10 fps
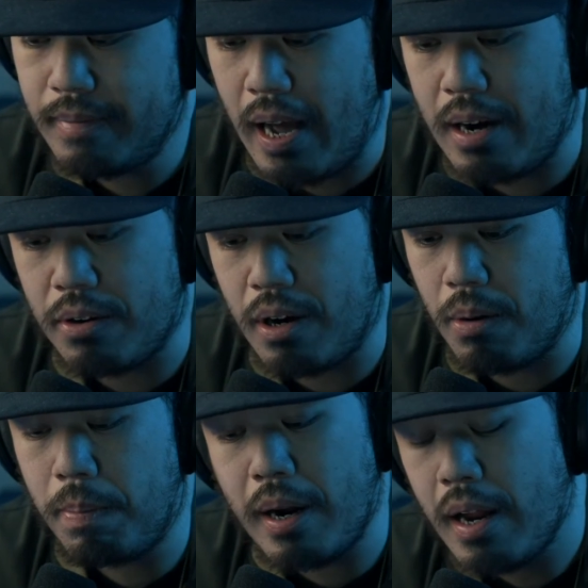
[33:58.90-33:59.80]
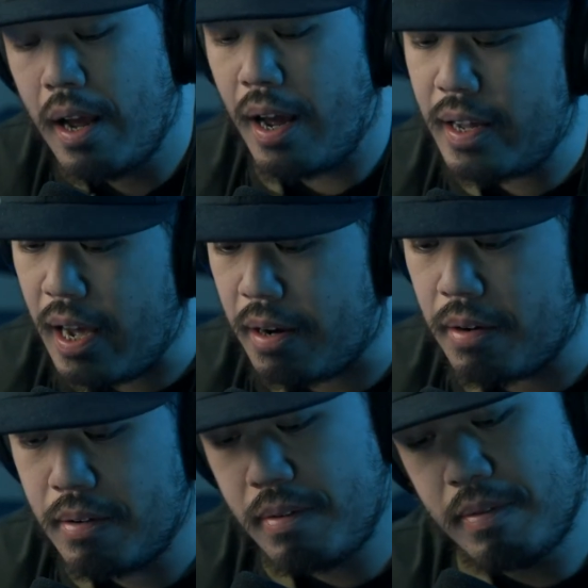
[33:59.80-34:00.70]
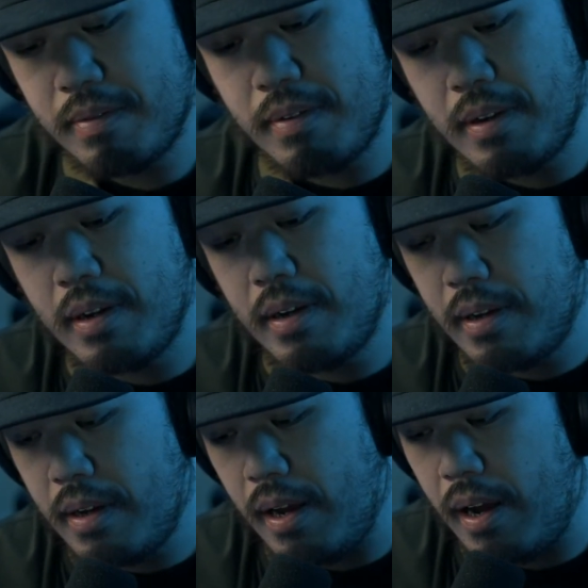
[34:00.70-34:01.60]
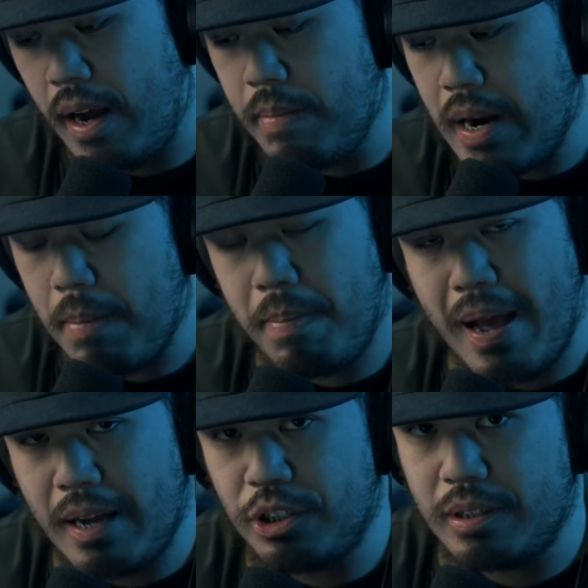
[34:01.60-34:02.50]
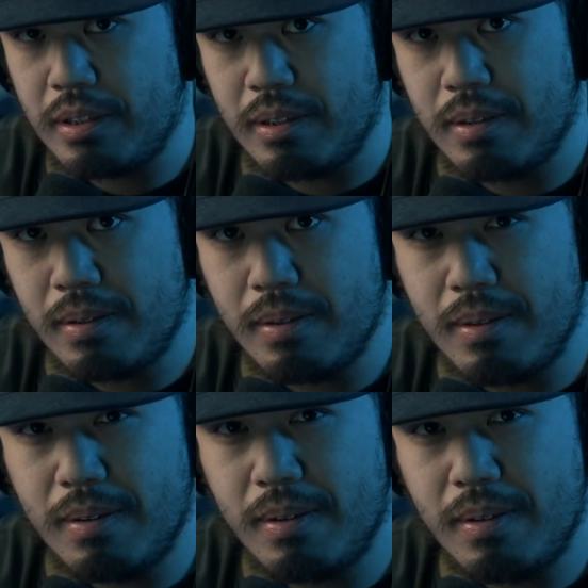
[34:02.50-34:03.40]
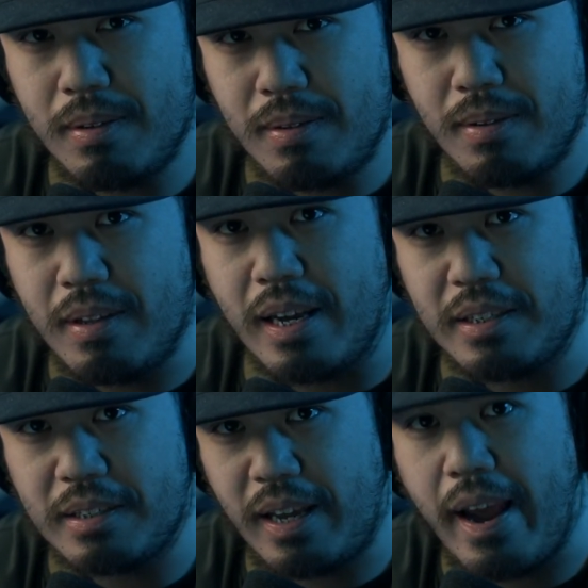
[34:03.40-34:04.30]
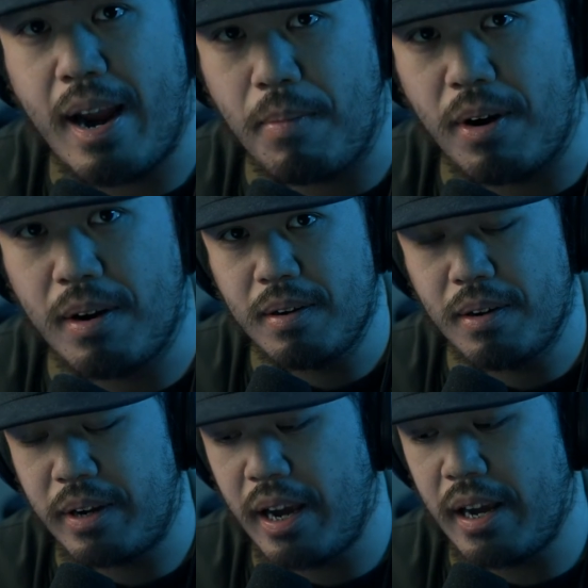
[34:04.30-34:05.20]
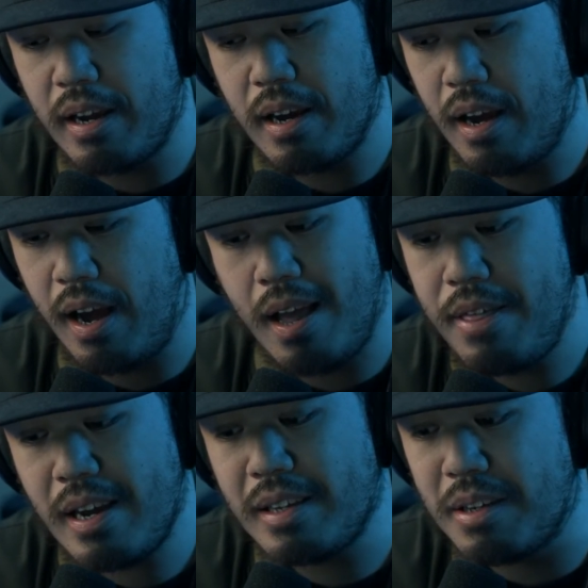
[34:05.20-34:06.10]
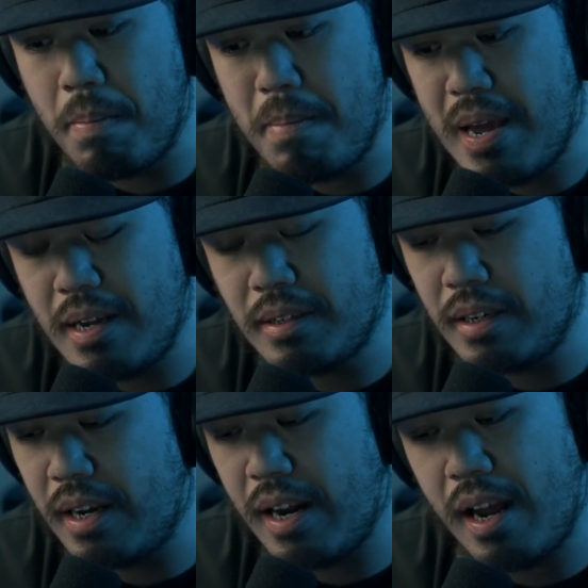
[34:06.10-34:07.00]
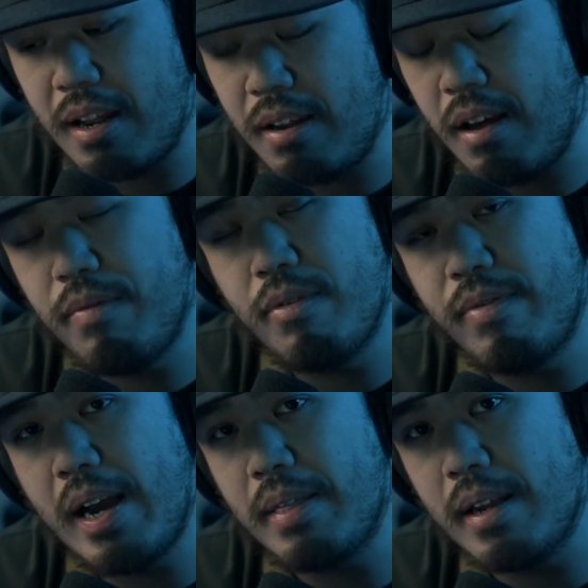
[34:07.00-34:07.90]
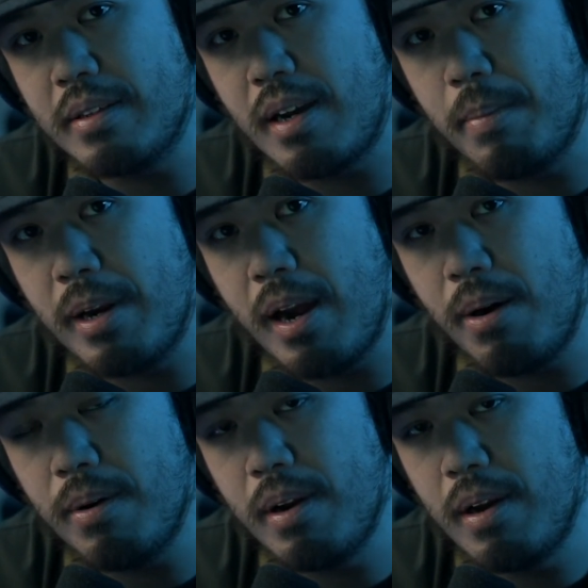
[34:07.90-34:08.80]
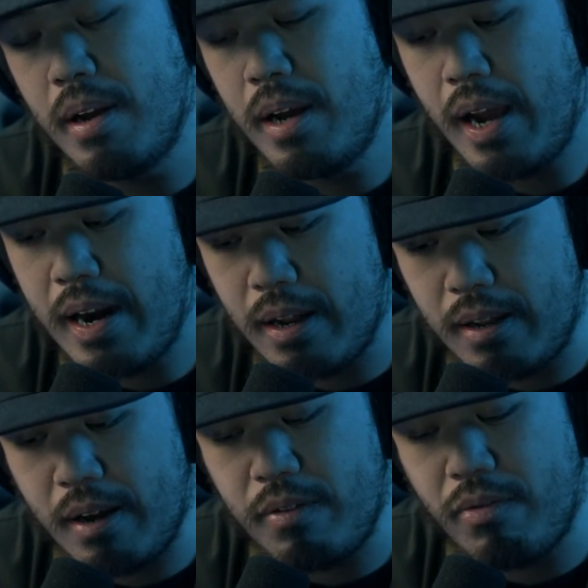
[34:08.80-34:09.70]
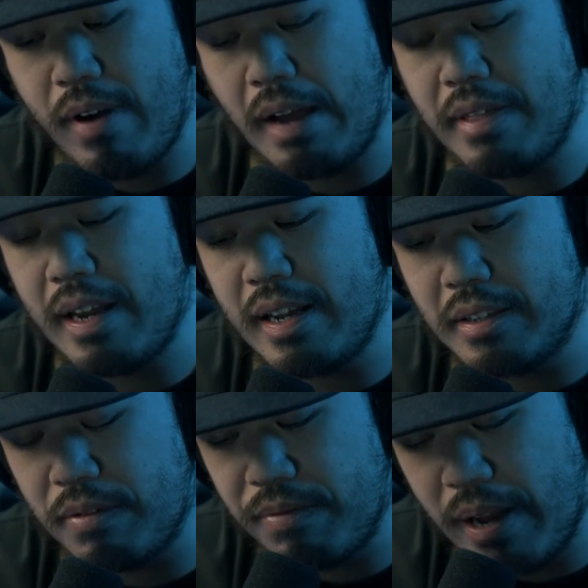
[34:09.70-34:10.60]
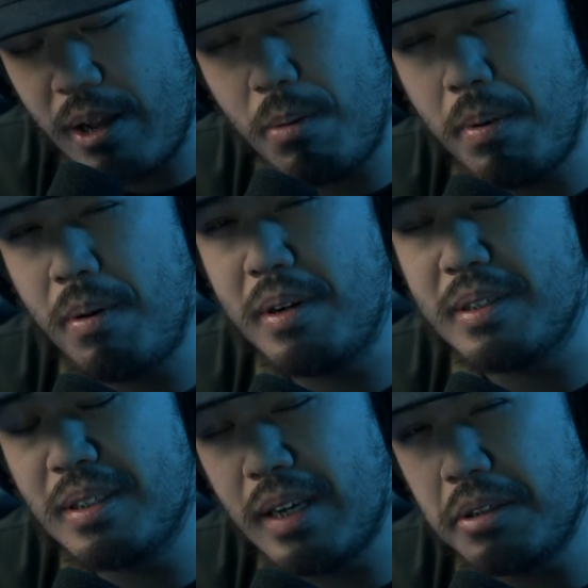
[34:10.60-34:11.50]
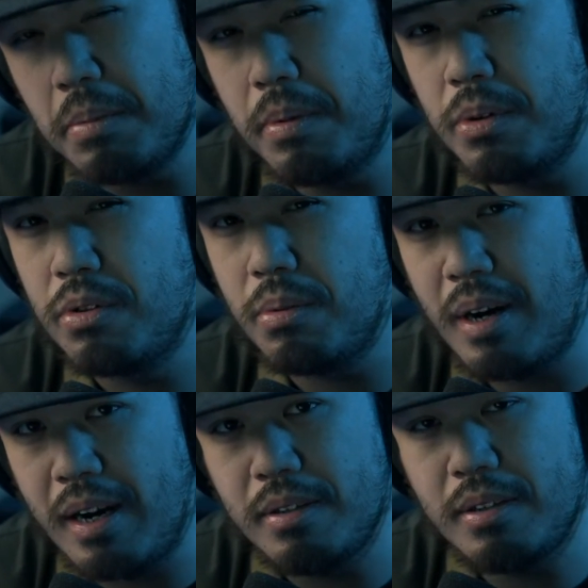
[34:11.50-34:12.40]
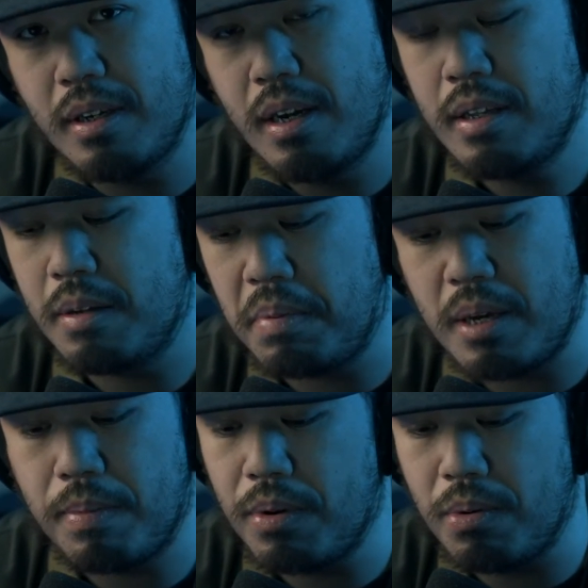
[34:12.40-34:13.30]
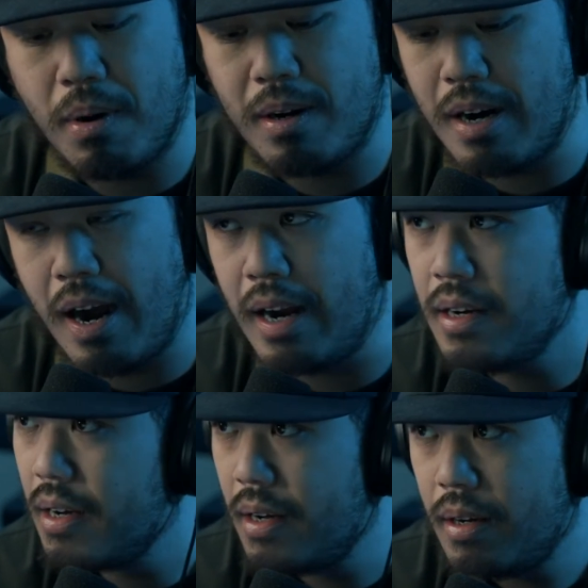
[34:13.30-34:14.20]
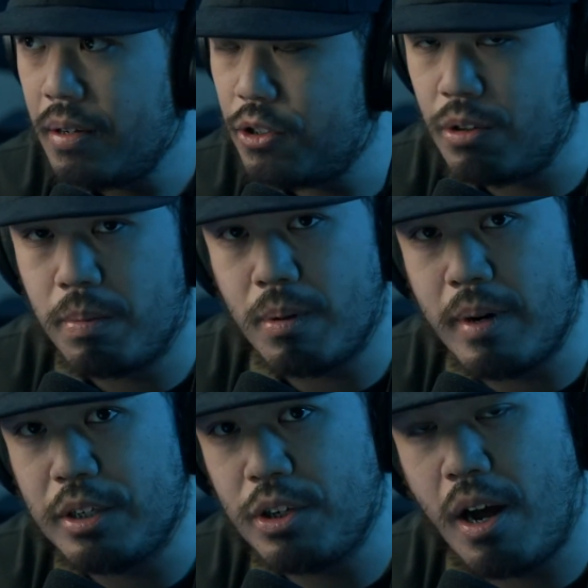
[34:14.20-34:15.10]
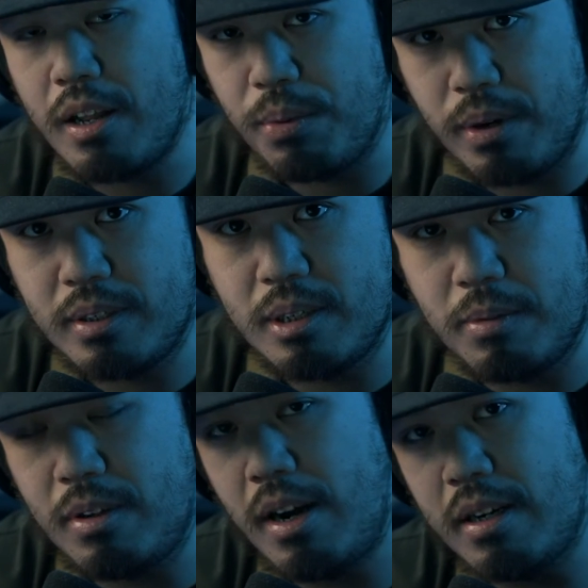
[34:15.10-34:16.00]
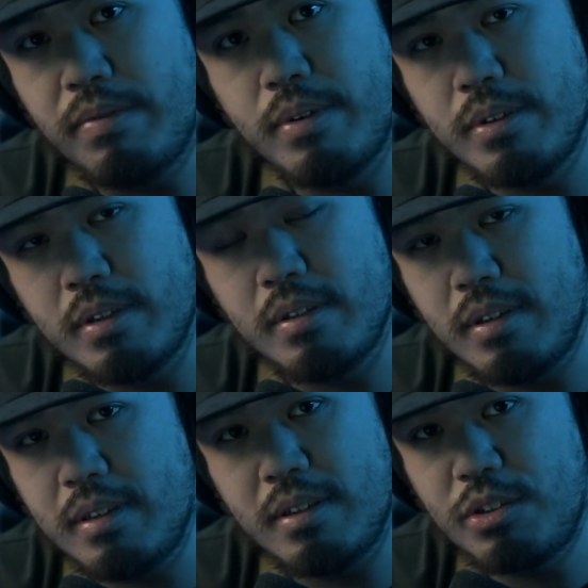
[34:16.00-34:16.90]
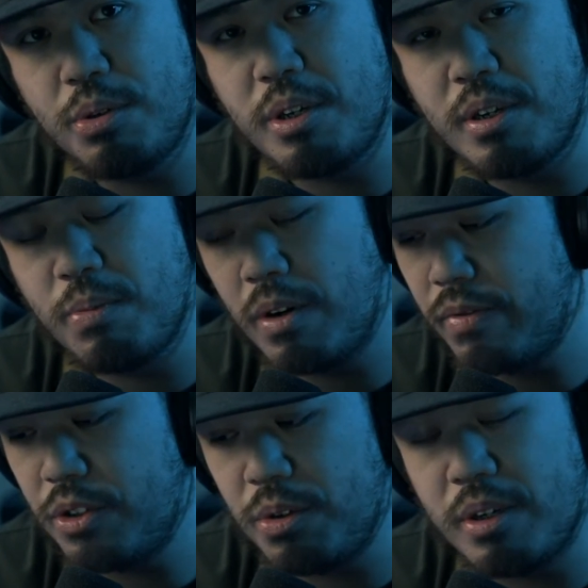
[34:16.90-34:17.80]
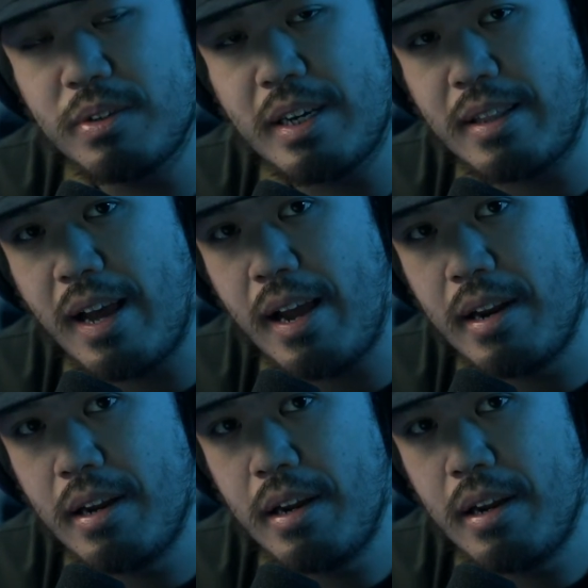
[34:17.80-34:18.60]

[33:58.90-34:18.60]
I don't know. But again, I'm not bashing this camera, okay? I think it's amazing, and I love the fact that it's coming out. And I love the fact that it's available and accessible to us, the people who are not super rich Hollywood cinematographers and work for studios like that.